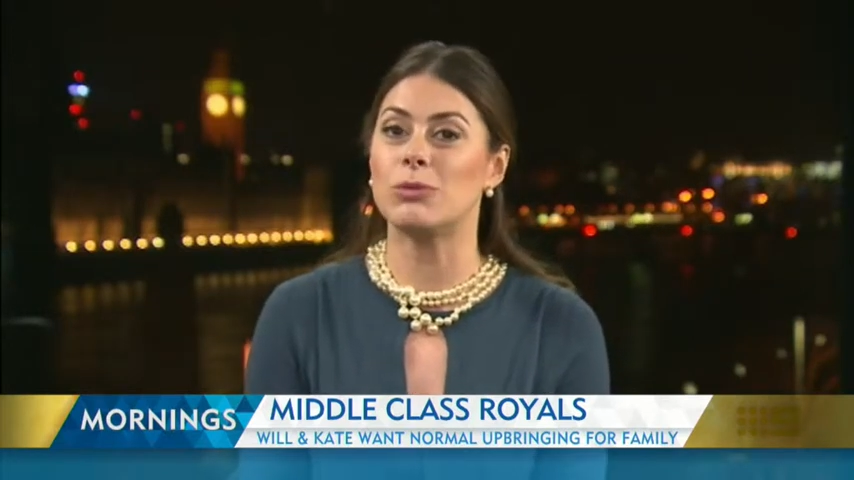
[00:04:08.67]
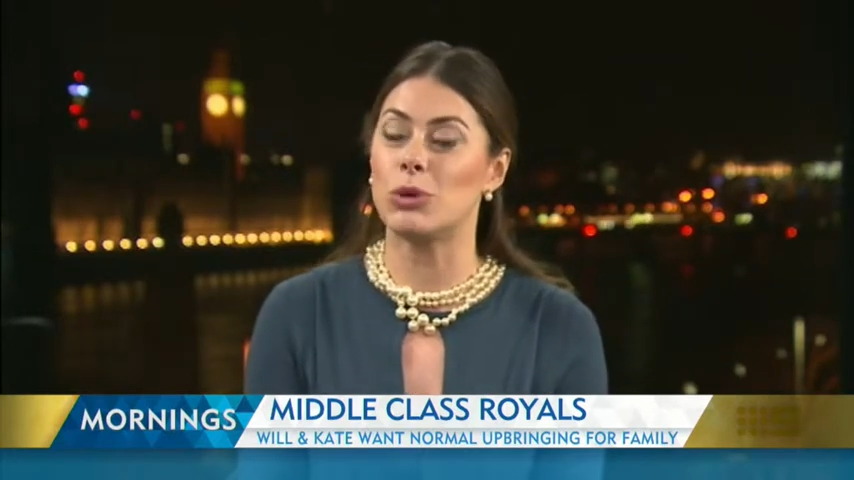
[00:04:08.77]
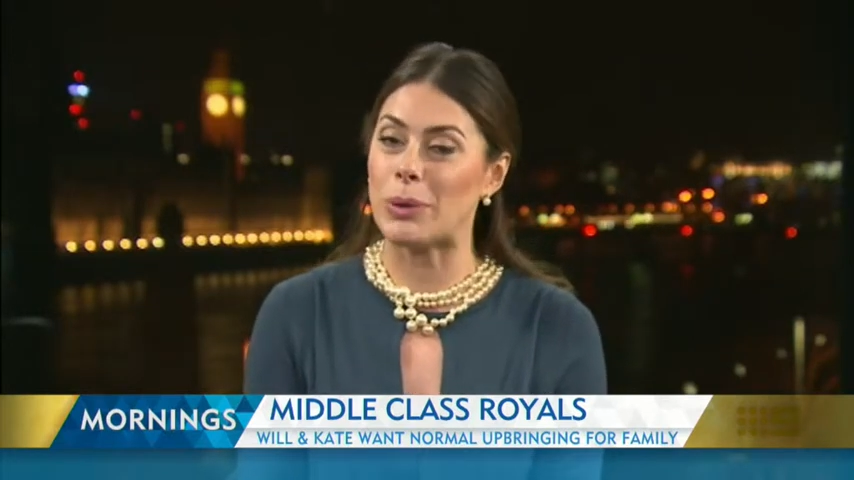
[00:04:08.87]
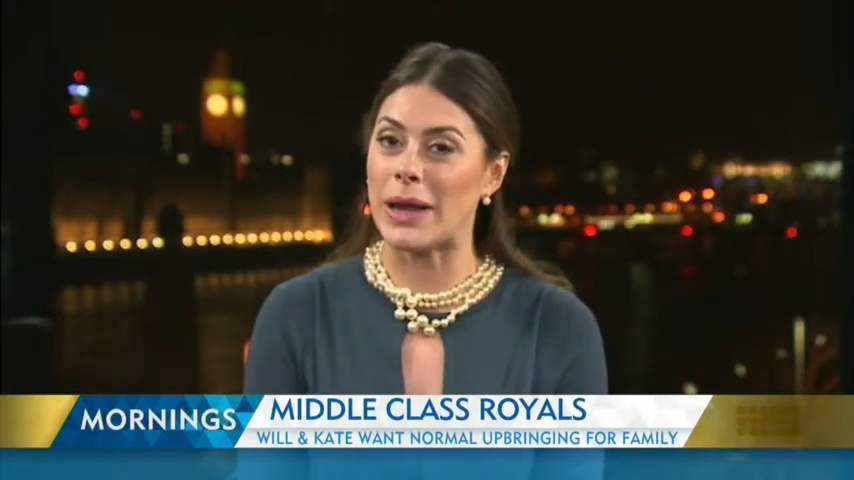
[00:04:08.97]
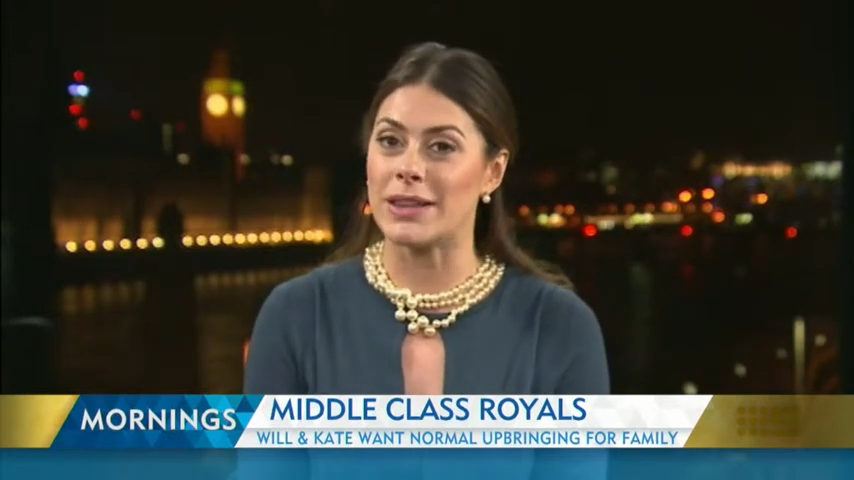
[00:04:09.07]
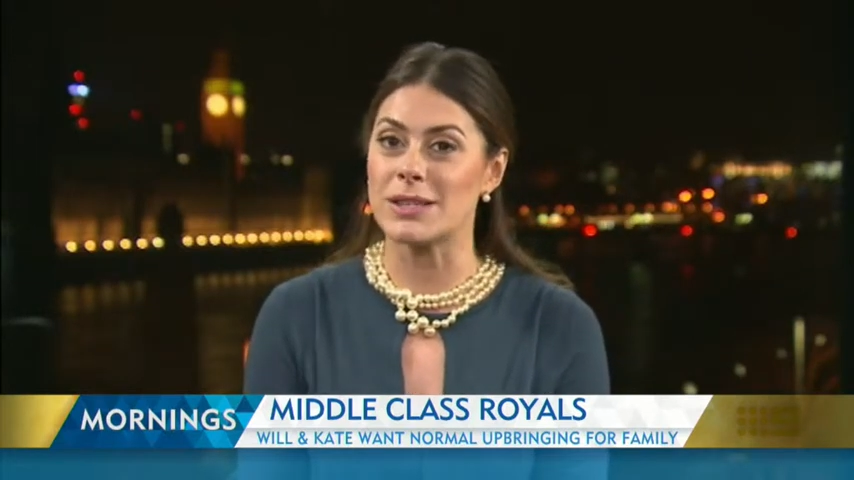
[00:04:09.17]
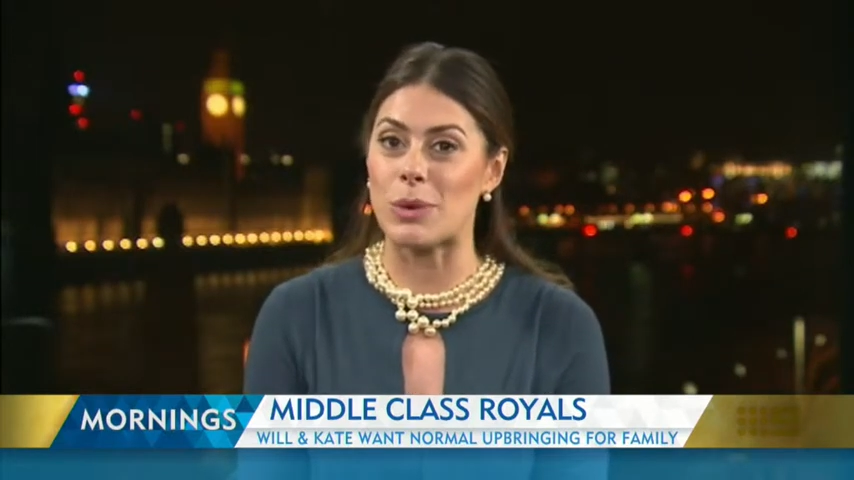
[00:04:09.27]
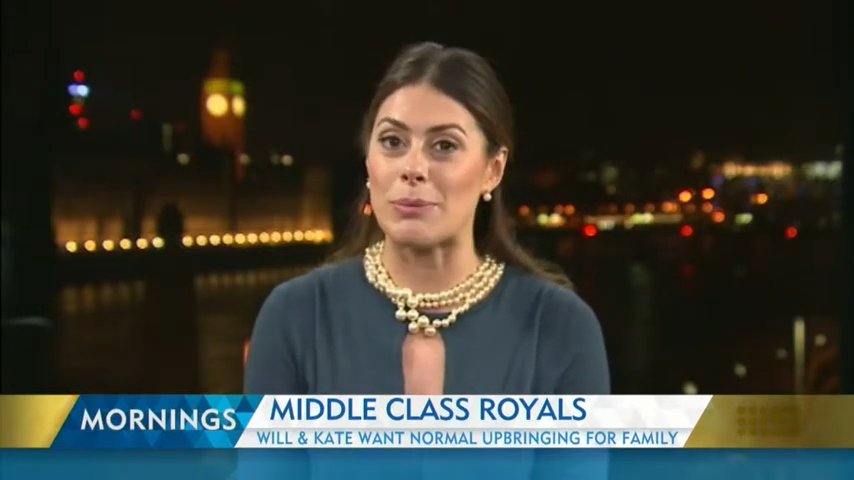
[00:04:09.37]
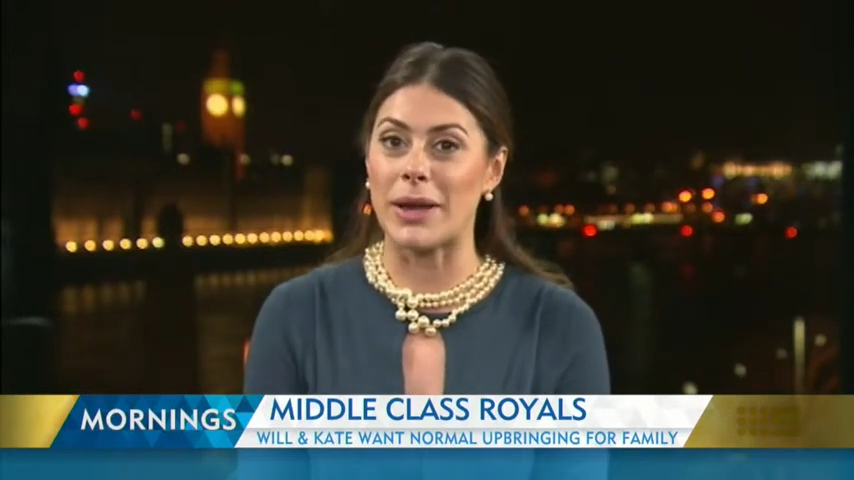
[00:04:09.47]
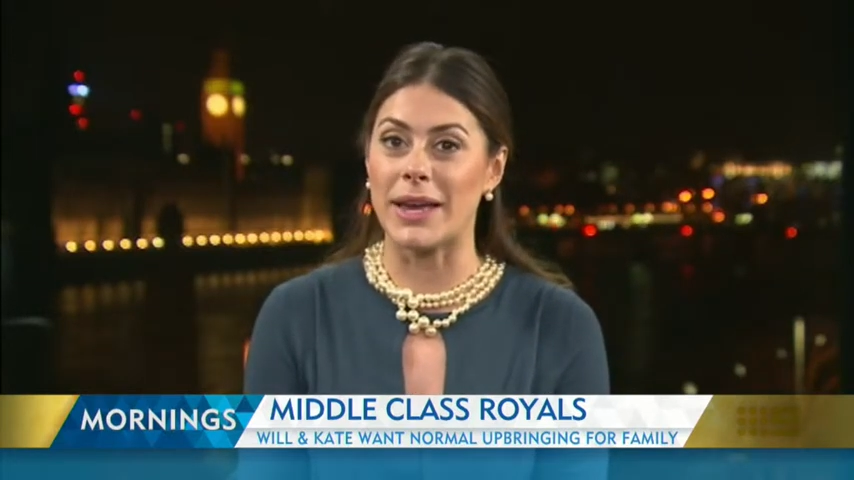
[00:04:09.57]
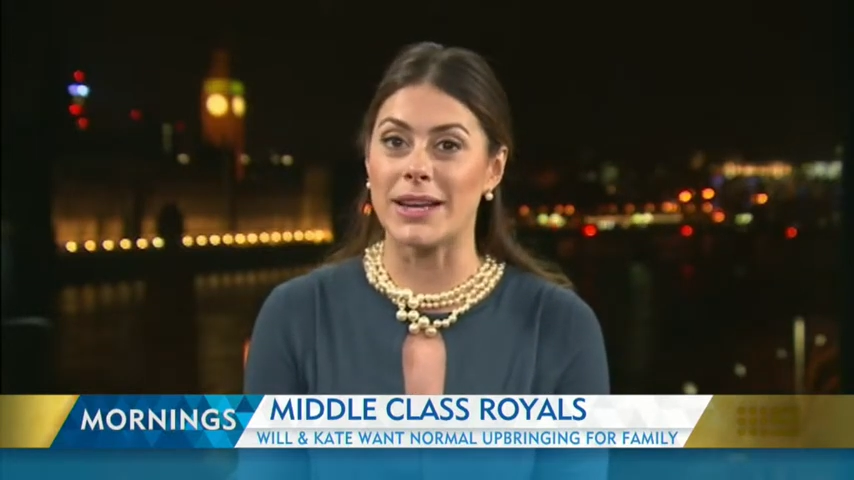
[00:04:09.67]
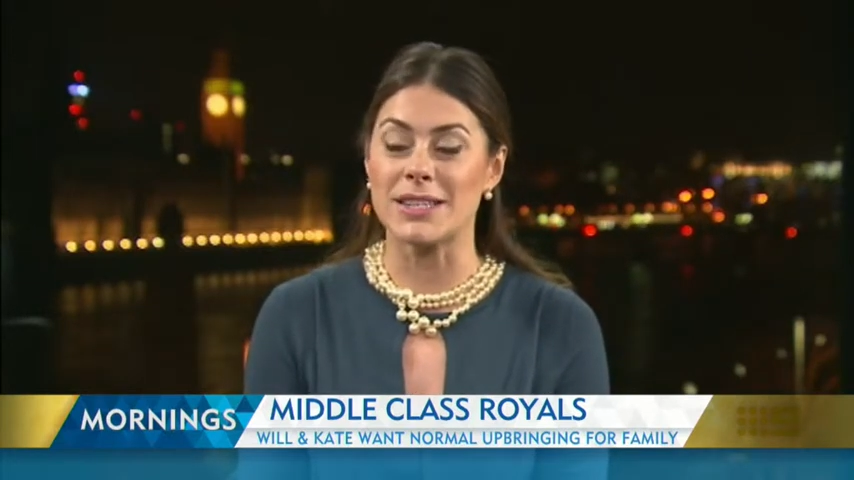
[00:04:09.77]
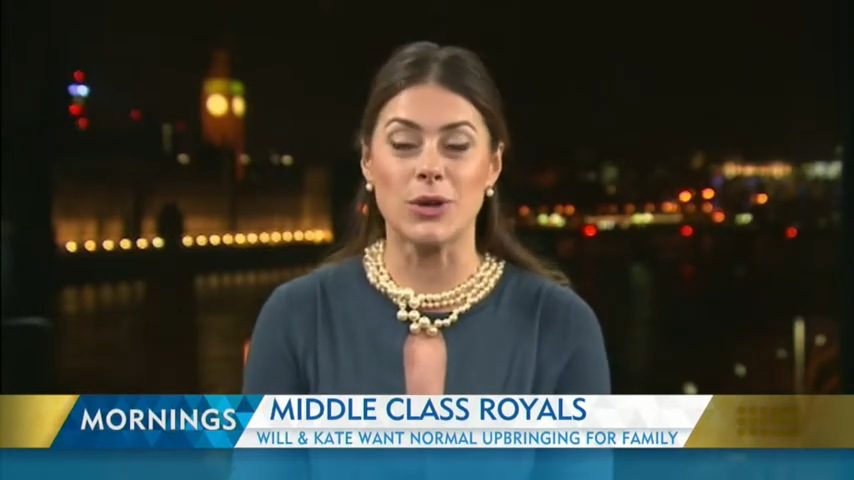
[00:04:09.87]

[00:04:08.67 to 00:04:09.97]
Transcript: and we'll play this one by ear.